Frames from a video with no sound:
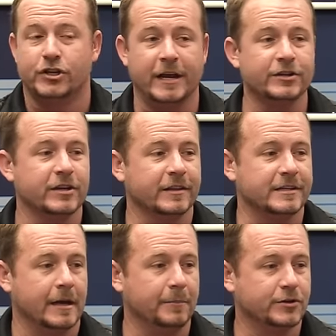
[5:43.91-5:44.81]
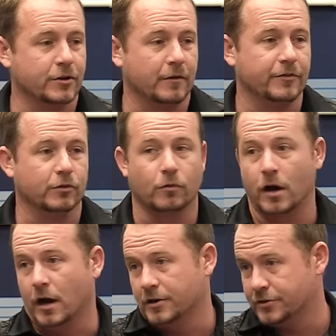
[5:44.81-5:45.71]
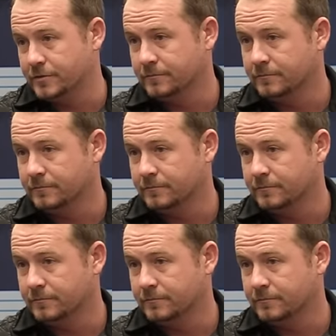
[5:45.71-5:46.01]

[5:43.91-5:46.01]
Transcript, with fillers: Changing the temperature of the garage.